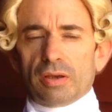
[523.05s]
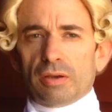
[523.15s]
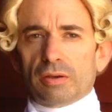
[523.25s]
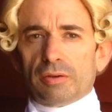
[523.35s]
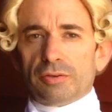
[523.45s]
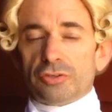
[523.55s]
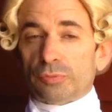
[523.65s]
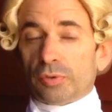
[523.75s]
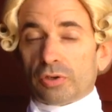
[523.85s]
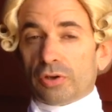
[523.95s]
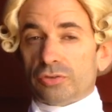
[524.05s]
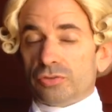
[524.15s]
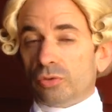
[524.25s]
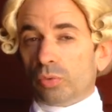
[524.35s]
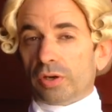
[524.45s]
Uh, just
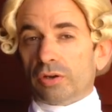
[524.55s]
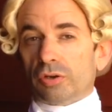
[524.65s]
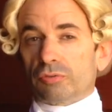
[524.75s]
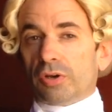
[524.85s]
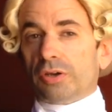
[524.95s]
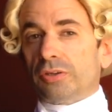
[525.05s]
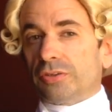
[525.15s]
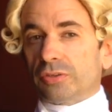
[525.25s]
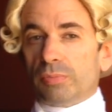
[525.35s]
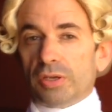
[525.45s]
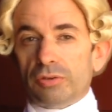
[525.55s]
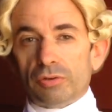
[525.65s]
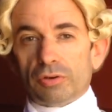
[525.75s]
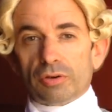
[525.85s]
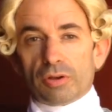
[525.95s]
because you wear a cravat doesn't mean
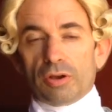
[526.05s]
you're